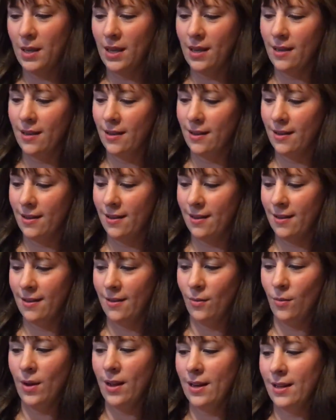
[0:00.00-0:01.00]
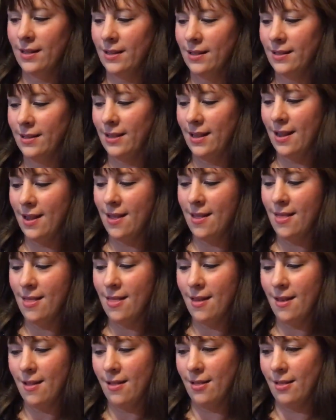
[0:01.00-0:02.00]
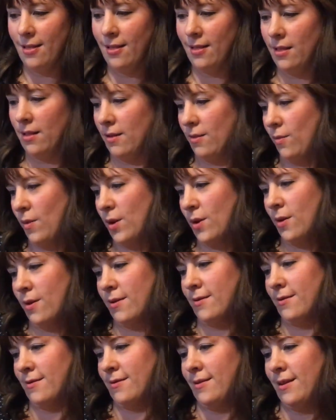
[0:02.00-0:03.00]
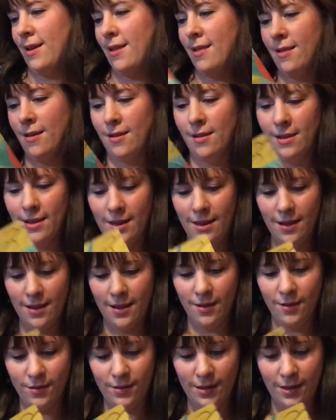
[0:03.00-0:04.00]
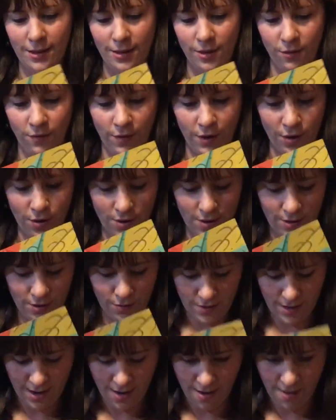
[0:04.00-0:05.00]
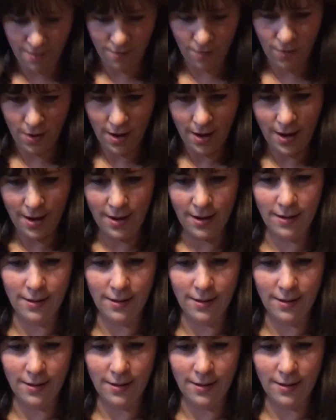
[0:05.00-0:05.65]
me. What is in the, what are in the leaves? Let's figure this one out. What